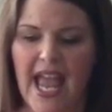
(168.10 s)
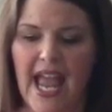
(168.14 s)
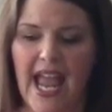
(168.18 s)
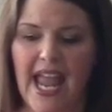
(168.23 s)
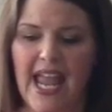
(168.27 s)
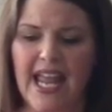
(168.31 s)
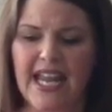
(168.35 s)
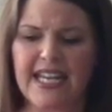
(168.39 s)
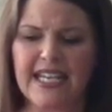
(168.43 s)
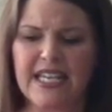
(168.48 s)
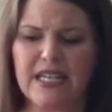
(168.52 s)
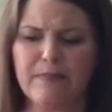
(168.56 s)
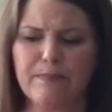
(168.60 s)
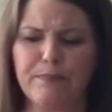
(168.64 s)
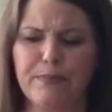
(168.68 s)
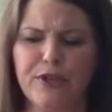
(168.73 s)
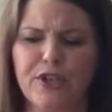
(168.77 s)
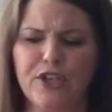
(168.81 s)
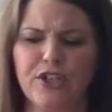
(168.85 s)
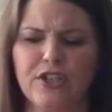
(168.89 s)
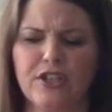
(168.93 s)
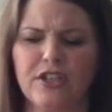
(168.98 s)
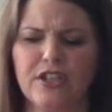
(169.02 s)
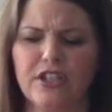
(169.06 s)
And he
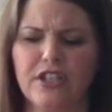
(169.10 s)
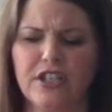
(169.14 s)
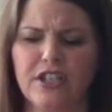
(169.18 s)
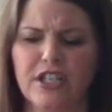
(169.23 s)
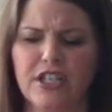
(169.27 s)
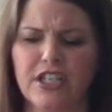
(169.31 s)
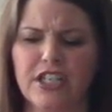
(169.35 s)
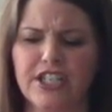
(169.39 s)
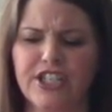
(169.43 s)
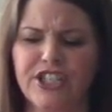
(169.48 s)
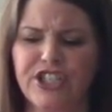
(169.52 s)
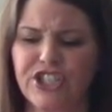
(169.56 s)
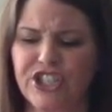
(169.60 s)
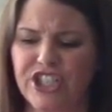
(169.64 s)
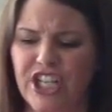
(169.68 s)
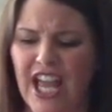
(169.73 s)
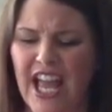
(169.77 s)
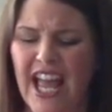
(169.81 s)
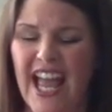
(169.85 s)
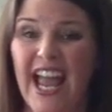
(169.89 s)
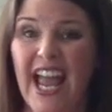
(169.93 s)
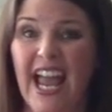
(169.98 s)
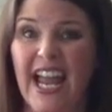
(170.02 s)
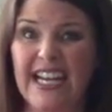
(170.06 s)
pushed,
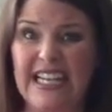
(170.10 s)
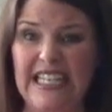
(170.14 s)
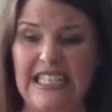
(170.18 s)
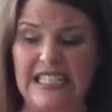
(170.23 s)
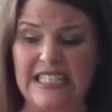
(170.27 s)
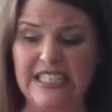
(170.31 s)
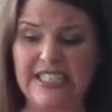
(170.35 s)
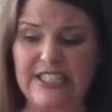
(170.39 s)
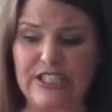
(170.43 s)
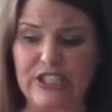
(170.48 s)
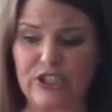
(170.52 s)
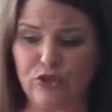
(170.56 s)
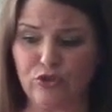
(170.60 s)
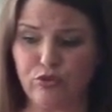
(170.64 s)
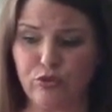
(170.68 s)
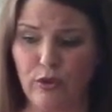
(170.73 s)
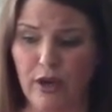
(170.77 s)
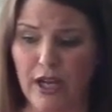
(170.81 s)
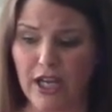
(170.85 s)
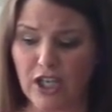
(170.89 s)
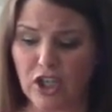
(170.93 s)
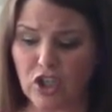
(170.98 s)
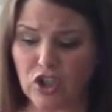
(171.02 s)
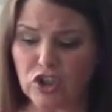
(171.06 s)
and he
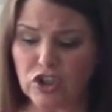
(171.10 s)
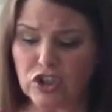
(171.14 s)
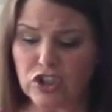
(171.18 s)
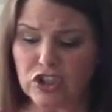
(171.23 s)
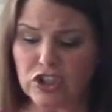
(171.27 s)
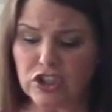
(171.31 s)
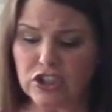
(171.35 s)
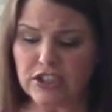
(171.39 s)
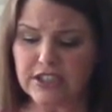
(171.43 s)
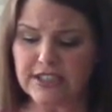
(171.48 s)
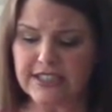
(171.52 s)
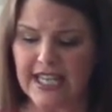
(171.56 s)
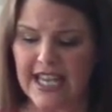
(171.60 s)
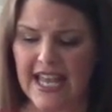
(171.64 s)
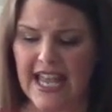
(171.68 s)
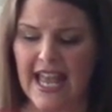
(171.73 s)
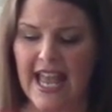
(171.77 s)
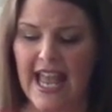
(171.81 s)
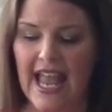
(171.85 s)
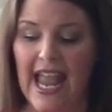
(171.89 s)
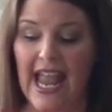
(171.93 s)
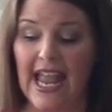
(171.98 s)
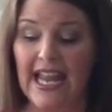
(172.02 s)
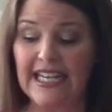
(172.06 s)
struggled,
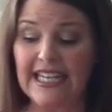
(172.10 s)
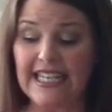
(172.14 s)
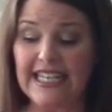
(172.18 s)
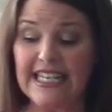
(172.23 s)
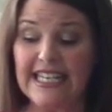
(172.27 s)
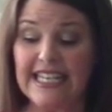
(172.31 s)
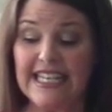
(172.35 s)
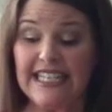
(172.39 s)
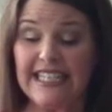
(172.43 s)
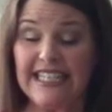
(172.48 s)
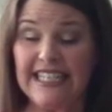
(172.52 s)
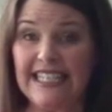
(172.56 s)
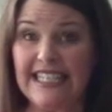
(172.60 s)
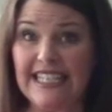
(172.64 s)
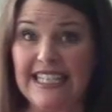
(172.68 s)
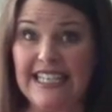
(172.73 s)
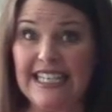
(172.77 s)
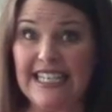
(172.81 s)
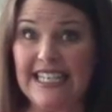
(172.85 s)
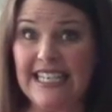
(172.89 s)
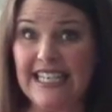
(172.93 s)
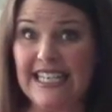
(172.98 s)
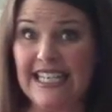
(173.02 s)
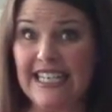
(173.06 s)
and he
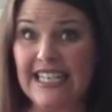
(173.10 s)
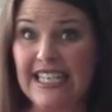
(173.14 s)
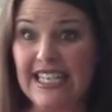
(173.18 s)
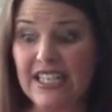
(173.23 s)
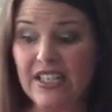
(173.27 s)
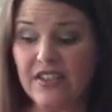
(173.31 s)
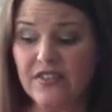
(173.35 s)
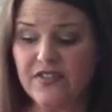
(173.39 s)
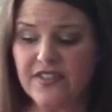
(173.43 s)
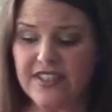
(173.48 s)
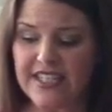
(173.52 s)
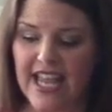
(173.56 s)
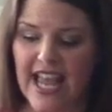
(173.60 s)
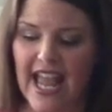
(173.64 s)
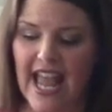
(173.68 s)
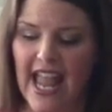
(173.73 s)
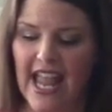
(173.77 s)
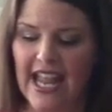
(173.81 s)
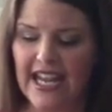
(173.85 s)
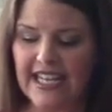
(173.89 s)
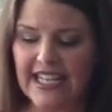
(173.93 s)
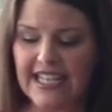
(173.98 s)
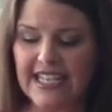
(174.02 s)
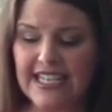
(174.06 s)
heaved,
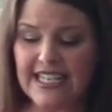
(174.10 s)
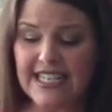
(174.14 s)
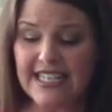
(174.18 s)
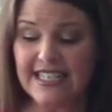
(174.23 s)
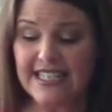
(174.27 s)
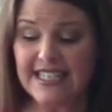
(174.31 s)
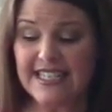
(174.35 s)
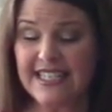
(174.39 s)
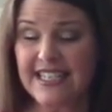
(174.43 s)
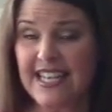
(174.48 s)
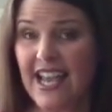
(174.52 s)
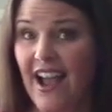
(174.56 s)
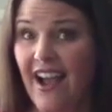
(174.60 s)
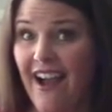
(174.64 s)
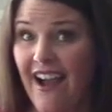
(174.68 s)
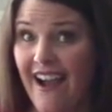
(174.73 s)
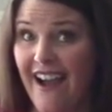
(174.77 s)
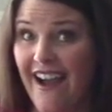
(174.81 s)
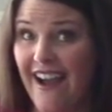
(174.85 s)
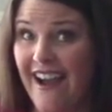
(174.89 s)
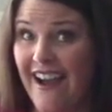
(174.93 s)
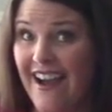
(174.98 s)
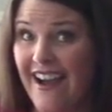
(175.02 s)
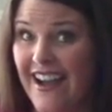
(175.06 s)
and he
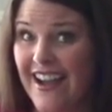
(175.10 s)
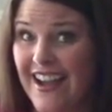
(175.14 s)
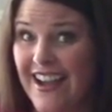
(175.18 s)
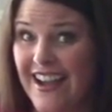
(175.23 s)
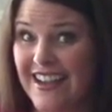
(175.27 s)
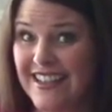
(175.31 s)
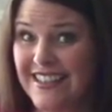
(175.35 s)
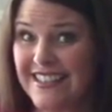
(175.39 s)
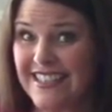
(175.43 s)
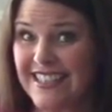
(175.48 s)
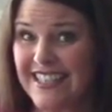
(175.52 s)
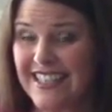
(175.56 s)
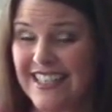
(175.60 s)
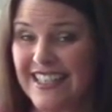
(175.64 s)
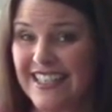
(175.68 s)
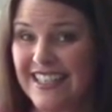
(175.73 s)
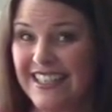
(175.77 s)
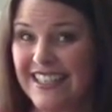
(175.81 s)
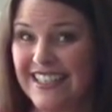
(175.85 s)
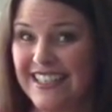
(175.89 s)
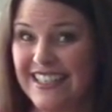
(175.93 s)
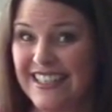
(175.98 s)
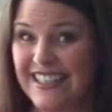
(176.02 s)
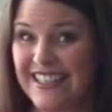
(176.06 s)
tugged.
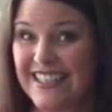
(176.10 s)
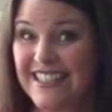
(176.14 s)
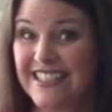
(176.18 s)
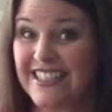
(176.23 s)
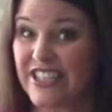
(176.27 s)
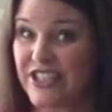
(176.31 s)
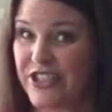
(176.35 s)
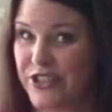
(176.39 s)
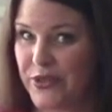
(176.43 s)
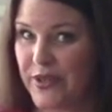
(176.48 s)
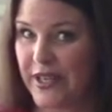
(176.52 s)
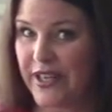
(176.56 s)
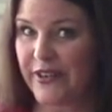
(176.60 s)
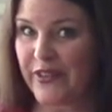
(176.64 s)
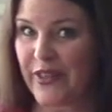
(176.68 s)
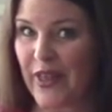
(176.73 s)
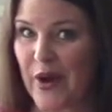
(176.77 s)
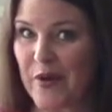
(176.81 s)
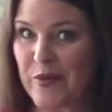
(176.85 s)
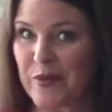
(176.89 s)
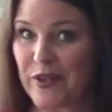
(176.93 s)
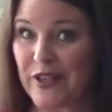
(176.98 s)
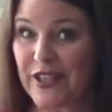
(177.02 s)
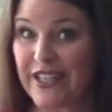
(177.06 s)
Did you hear
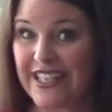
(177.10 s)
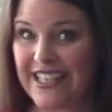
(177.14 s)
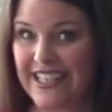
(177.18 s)
that word,